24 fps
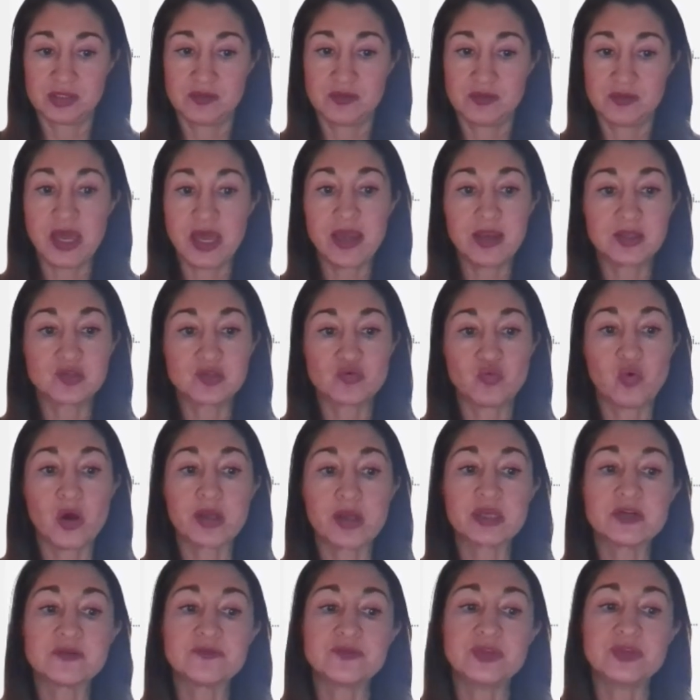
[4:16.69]
That is one
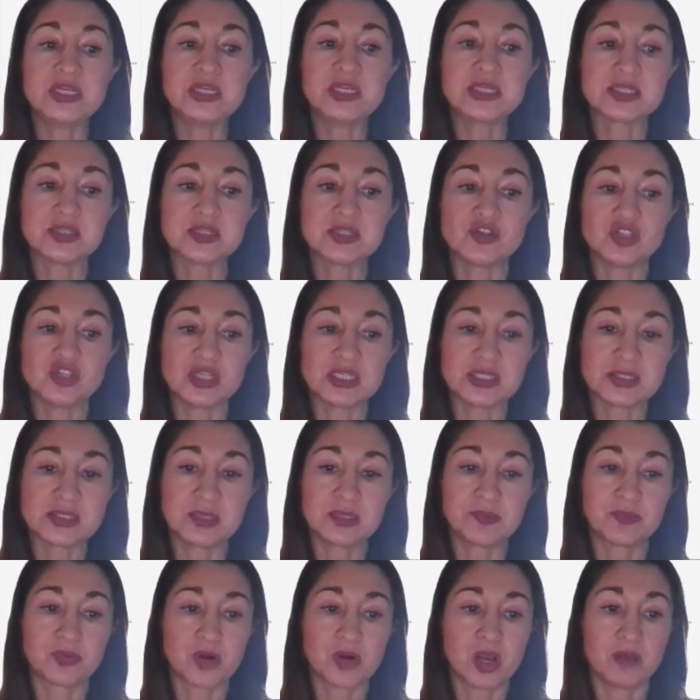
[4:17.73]
of the suggested
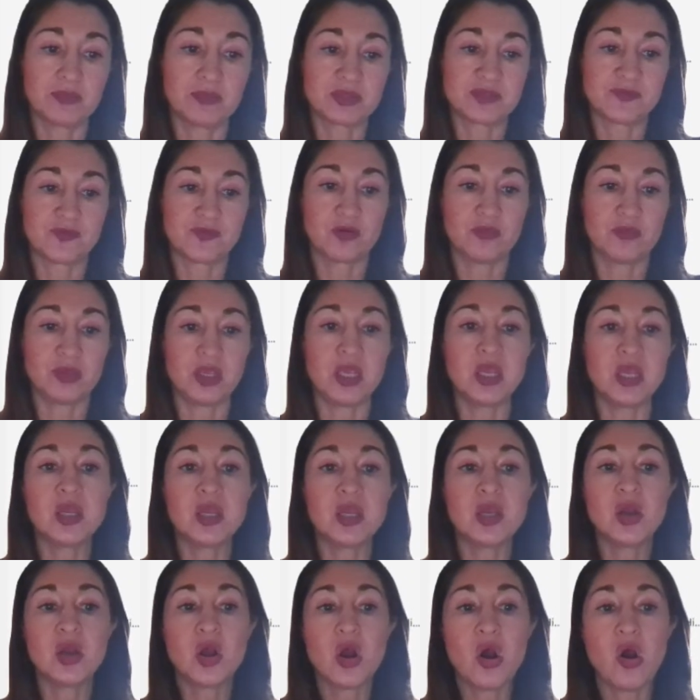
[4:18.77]
prompts for me.
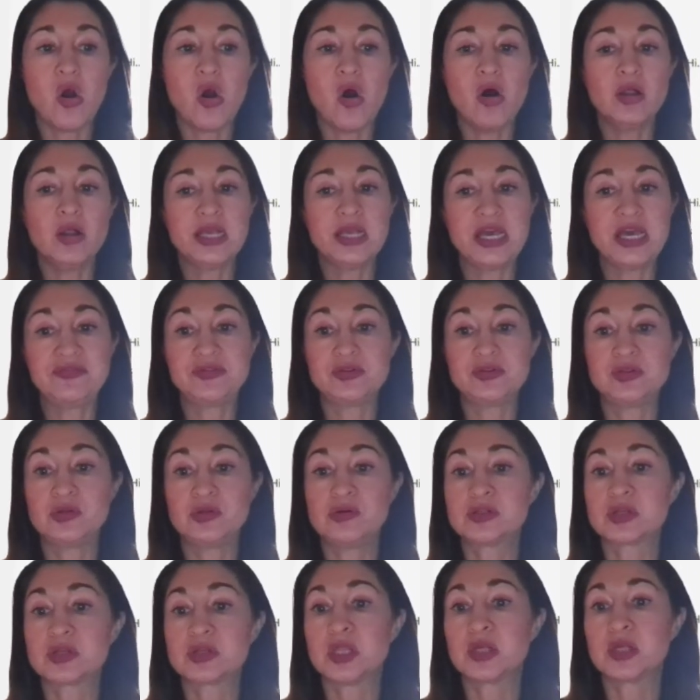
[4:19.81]
All I have to do
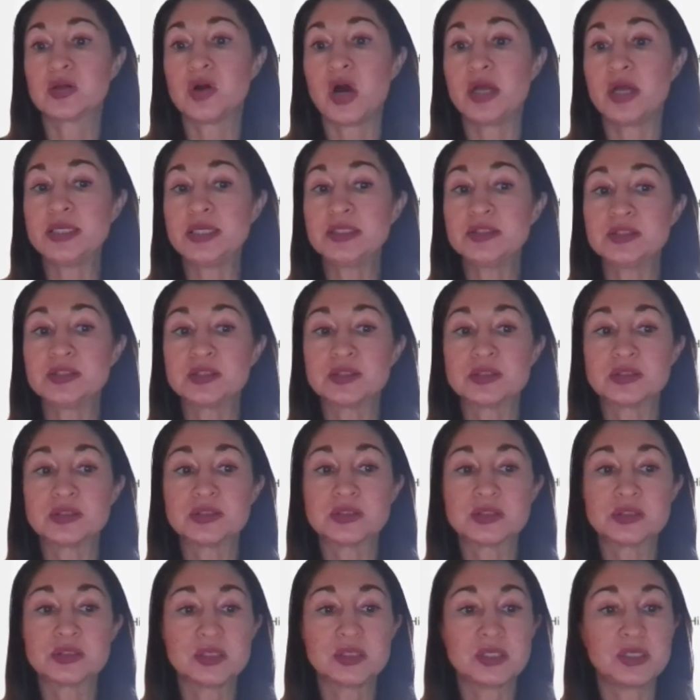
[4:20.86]
is click on it,
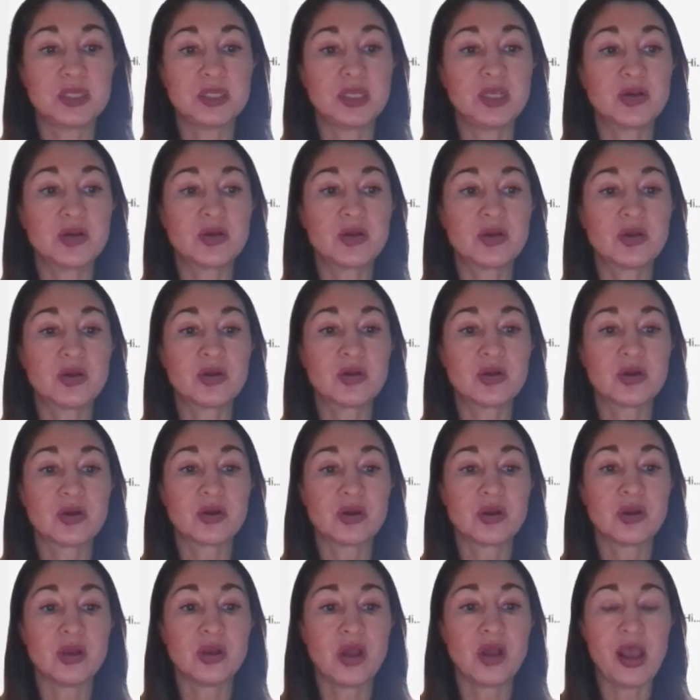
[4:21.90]
and here
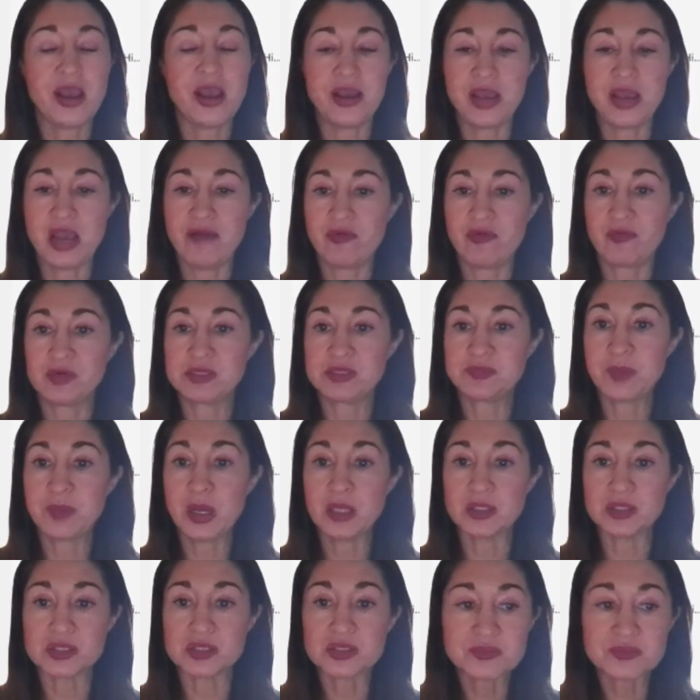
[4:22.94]
I have a
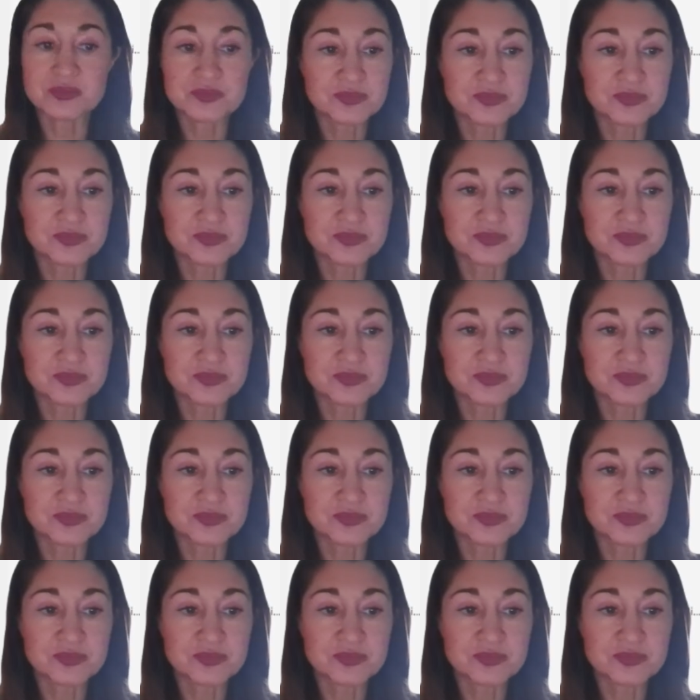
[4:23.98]
response.